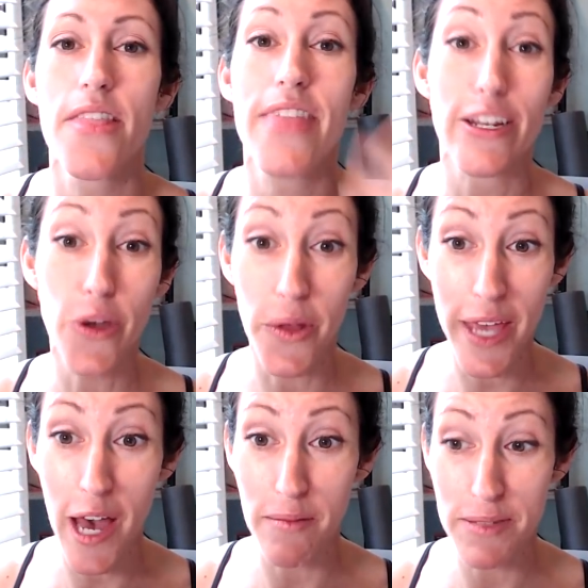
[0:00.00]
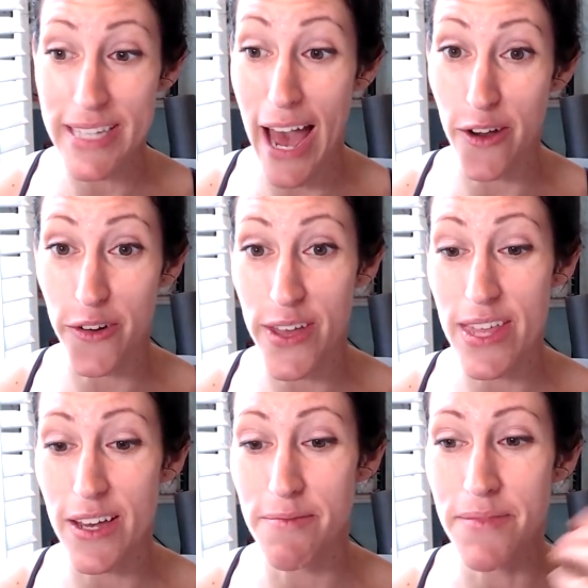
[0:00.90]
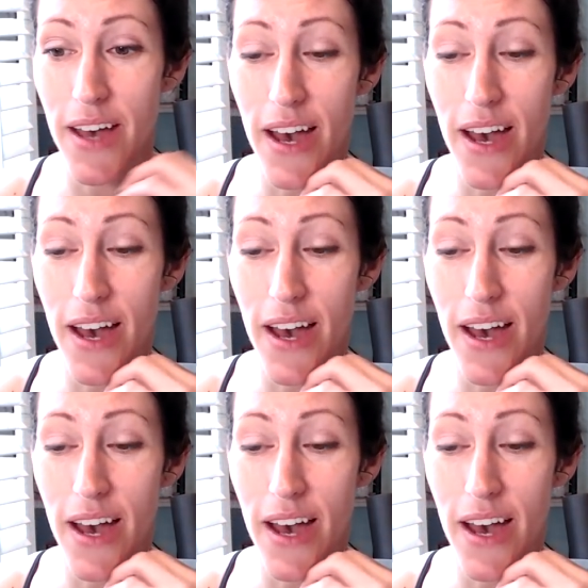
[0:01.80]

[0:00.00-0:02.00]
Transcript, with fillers: That totally helps the algorithm.